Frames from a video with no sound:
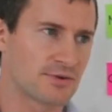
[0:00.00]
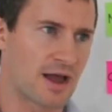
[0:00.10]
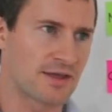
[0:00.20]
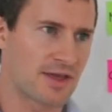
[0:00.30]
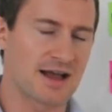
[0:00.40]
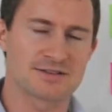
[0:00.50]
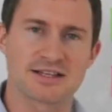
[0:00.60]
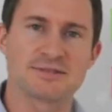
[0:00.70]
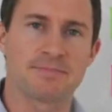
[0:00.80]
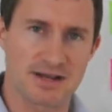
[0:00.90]
has
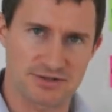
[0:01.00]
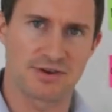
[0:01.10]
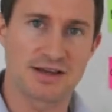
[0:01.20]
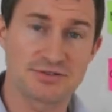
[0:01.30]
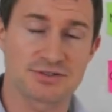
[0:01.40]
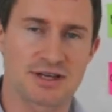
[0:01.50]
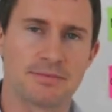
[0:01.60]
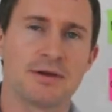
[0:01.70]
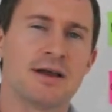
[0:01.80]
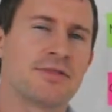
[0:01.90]
that special
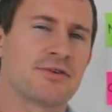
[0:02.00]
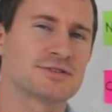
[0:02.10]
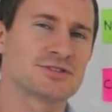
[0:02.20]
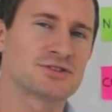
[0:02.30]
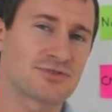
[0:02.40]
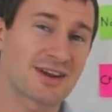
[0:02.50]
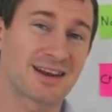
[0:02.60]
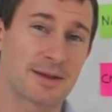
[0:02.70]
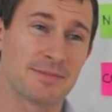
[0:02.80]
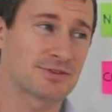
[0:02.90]
relationship, there's a strict
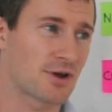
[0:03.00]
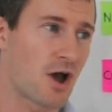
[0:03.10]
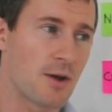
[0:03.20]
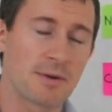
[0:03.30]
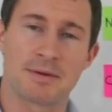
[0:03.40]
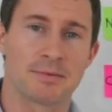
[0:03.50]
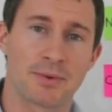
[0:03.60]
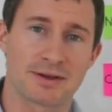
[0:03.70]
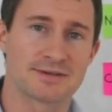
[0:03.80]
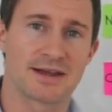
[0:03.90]
limit to how many people
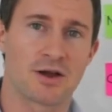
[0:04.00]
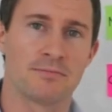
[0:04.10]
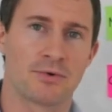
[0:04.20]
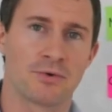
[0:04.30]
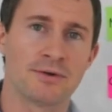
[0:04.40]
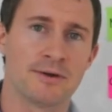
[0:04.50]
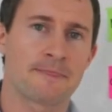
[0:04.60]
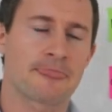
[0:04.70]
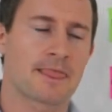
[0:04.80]
we can take on board.